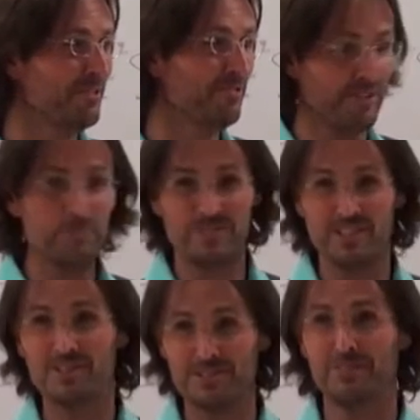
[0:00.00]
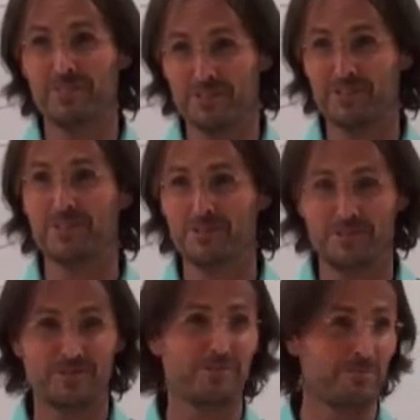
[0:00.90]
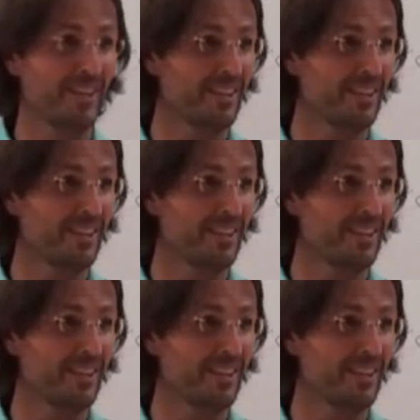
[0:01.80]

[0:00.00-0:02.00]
flimsiest of excuses for me